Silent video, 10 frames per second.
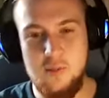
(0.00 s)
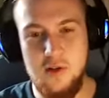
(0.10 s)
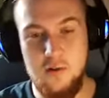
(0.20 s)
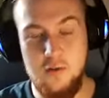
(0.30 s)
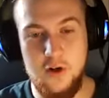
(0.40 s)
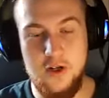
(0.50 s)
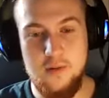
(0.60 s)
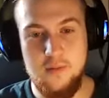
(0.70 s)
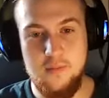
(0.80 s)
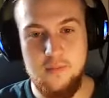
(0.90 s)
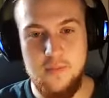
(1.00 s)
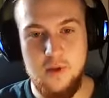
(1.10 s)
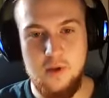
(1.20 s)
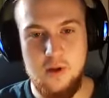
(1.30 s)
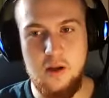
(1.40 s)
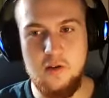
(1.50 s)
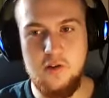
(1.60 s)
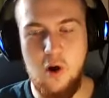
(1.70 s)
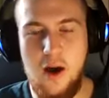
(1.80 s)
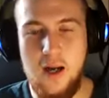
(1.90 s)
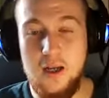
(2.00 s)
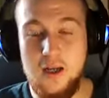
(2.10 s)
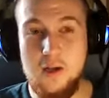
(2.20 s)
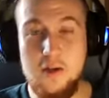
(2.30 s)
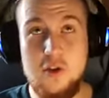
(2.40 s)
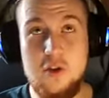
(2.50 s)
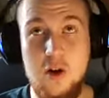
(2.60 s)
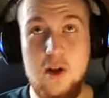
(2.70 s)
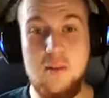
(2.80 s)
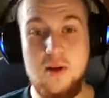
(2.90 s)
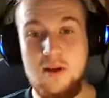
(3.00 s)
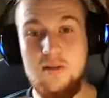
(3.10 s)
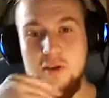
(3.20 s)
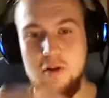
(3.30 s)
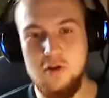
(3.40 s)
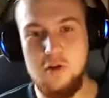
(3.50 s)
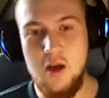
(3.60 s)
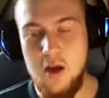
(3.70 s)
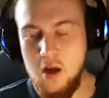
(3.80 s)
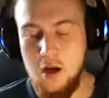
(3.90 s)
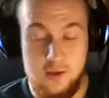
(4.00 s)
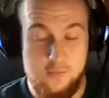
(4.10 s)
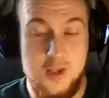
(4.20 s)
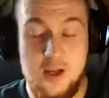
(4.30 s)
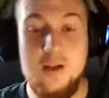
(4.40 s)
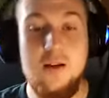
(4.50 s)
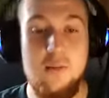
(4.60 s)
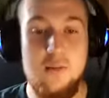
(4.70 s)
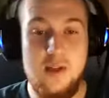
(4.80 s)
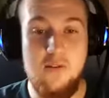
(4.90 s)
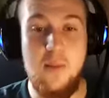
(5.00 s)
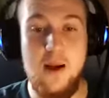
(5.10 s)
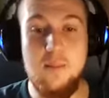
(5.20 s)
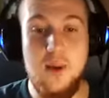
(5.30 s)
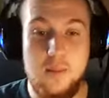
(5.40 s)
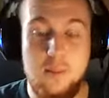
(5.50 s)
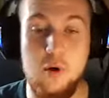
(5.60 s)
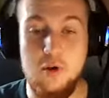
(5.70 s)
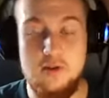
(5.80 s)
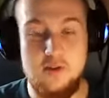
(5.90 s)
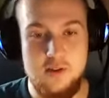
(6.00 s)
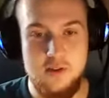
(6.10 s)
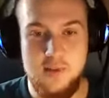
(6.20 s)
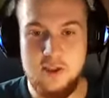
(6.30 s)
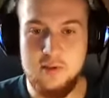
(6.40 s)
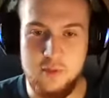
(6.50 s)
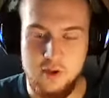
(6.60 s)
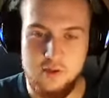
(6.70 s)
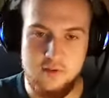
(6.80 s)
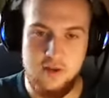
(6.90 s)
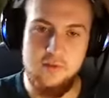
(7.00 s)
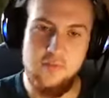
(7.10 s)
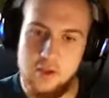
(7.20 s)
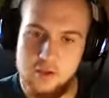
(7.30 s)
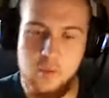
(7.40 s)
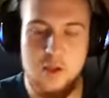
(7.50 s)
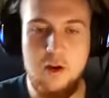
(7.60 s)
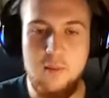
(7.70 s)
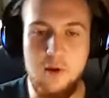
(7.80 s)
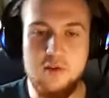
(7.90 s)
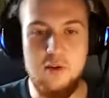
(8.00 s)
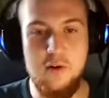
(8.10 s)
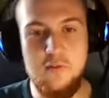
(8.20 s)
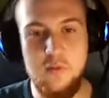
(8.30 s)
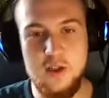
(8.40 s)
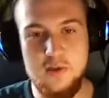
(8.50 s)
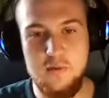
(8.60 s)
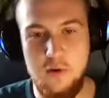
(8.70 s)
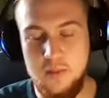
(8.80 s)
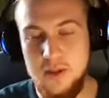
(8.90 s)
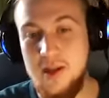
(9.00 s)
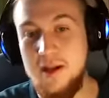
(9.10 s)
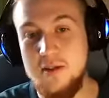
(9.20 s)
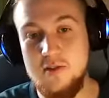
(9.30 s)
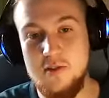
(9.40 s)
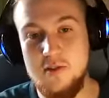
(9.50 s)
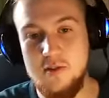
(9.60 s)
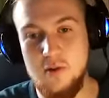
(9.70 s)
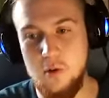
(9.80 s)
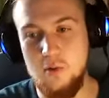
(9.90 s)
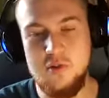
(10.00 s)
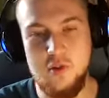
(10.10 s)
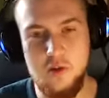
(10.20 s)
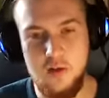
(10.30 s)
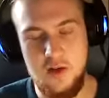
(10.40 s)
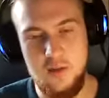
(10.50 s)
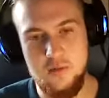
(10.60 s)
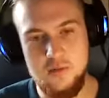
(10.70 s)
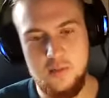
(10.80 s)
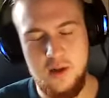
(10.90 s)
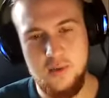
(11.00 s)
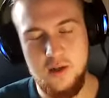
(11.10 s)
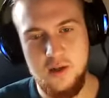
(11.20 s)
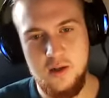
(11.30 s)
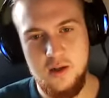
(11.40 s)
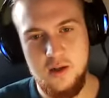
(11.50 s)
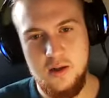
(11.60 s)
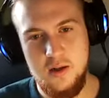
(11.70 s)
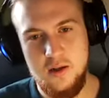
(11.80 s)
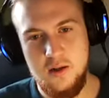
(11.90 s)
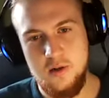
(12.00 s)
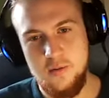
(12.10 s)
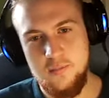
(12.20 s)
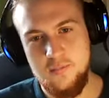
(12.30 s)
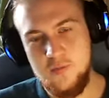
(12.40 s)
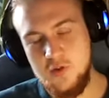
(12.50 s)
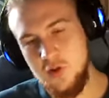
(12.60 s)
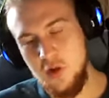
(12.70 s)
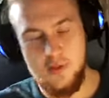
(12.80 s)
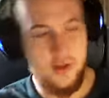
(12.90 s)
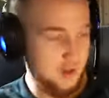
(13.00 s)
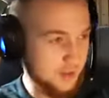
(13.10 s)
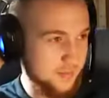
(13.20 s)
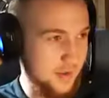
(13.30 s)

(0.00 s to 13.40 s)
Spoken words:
completely free. And so I strongly believe that you can, never mind bloody books, imagine books, right? That's where you learn most of your information from, and that is also available to the public. So yeah. I think